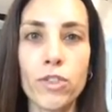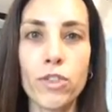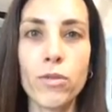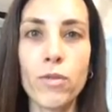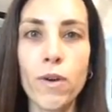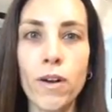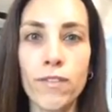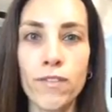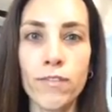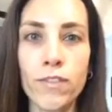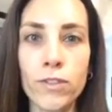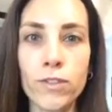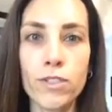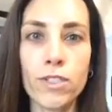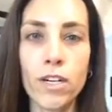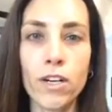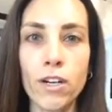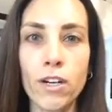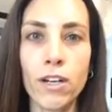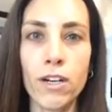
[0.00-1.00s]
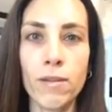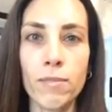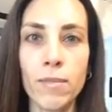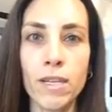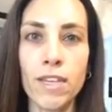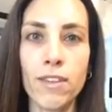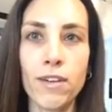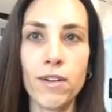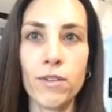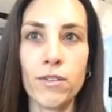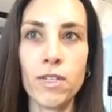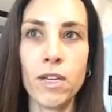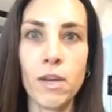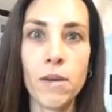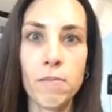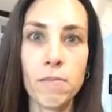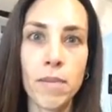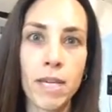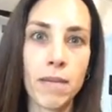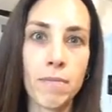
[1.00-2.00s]
you want foods that are going to be those
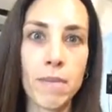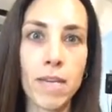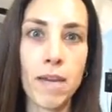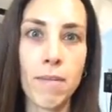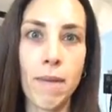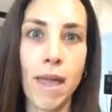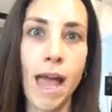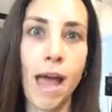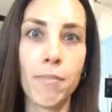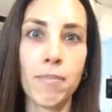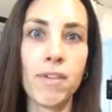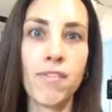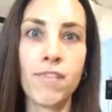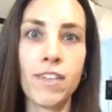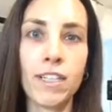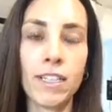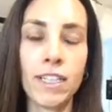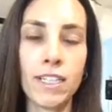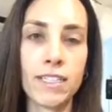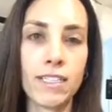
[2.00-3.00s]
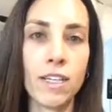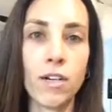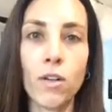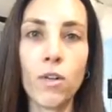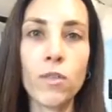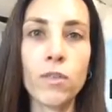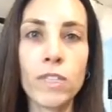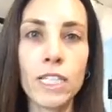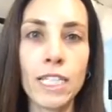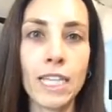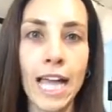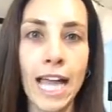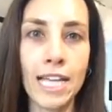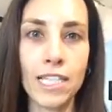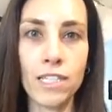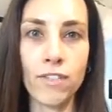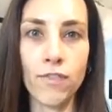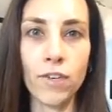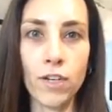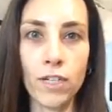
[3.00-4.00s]
pick-me-up happy feelings that'll only
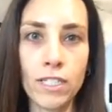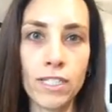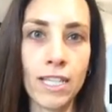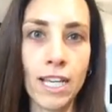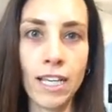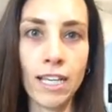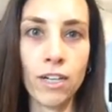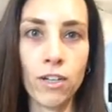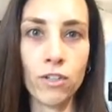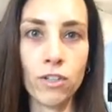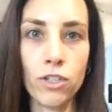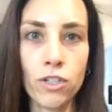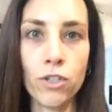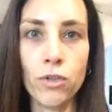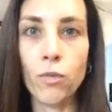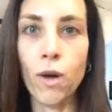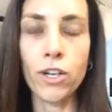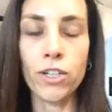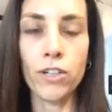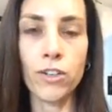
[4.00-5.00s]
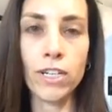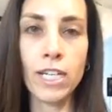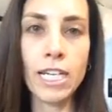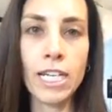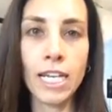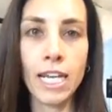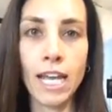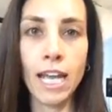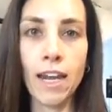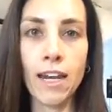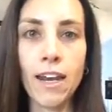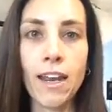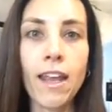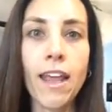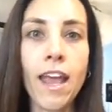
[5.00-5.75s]
last for a second or two while you're eating it,